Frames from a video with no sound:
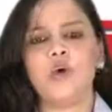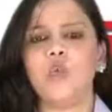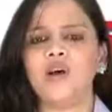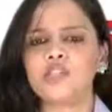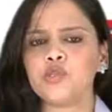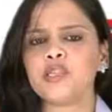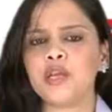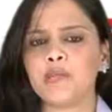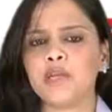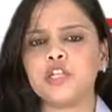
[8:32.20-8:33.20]
Once you
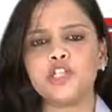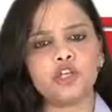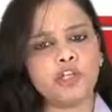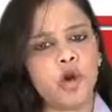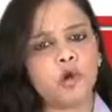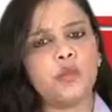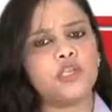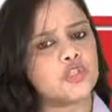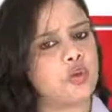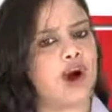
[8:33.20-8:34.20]
submit your
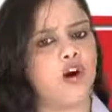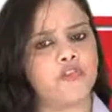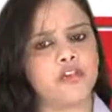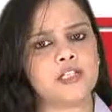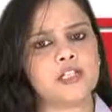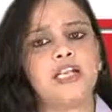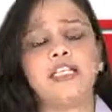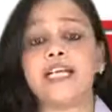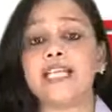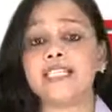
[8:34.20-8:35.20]
documents to our office,
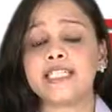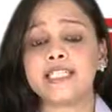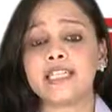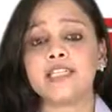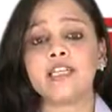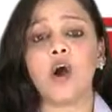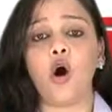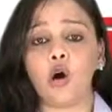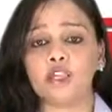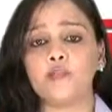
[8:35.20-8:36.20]
the attested
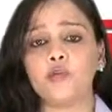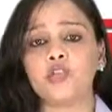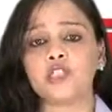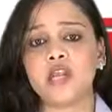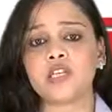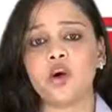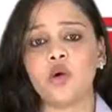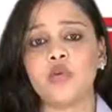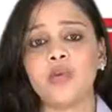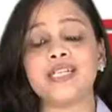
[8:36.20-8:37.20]
or apostilled
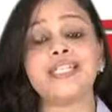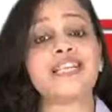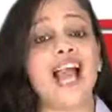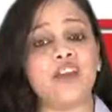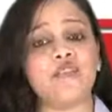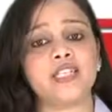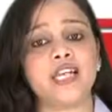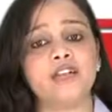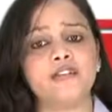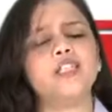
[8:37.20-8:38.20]
documents can be
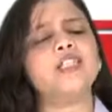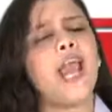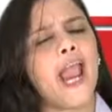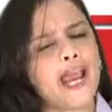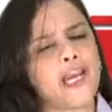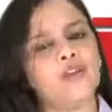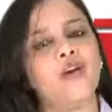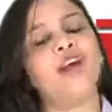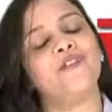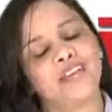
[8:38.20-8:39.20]
delivered
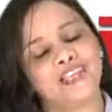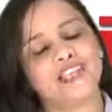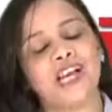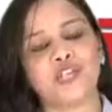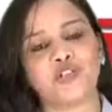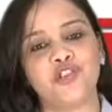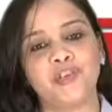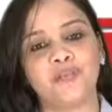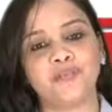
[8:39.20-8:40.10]
anywhere internationally.